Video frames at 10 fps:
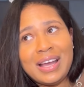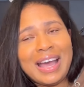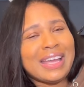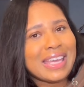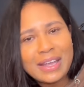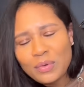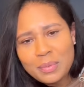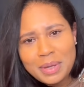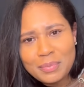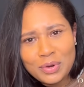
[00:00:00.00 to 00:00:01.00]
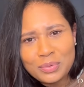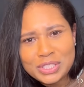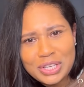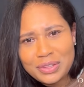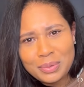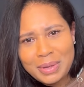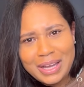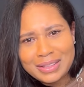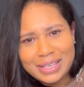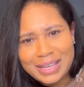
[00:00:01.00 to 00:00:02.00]
I can't remember which other
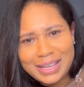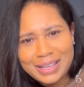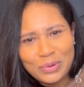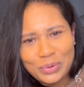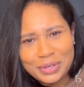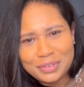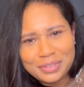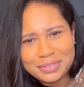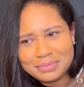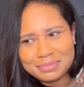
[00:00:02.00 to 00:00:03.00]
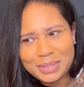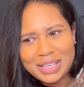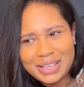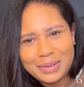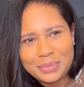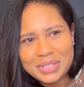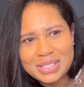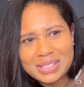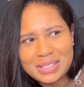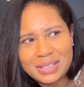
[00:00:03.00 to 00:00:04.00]
bag that I ordered, but it
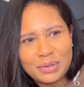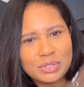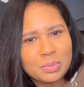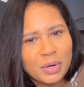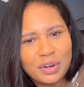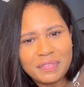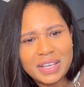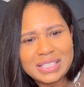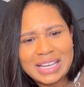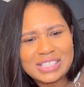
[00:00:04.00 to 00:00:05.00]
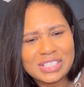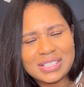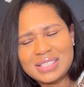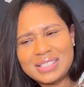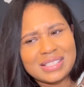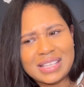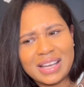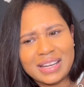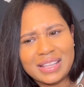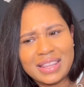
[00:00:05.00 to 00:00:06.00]
was perfect. I just
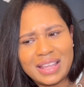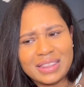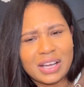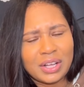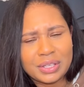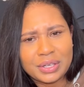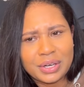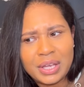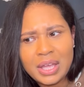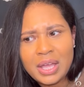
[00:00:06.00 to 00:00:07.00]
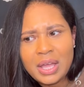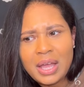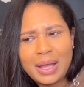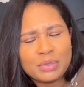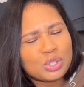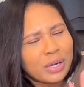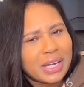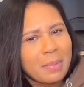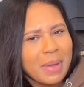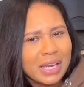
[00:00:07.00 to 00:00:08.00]
decided that the color, I was trying
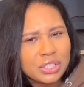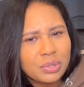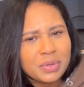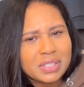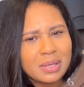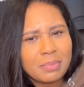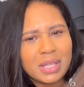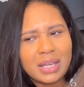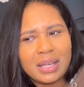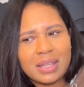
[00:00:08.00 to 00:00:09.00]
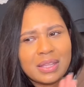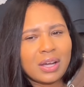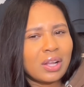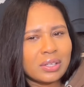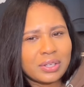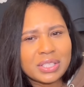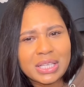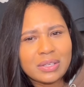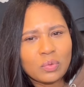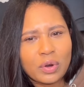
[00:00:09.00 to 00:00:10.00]
to match it with something, and the color
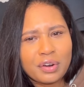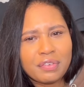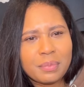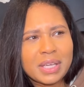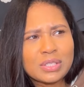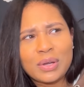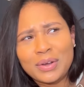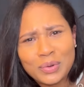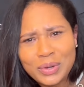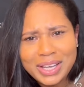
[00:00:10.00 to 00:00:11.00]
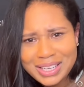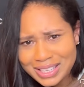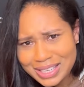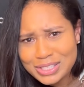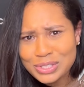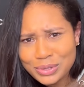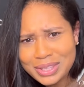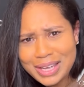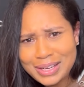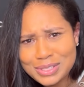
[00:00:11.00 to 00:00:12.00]
didn't work for me, so I'll go ahead and insert
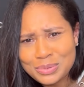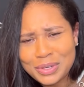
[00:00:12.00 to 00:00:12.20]
that as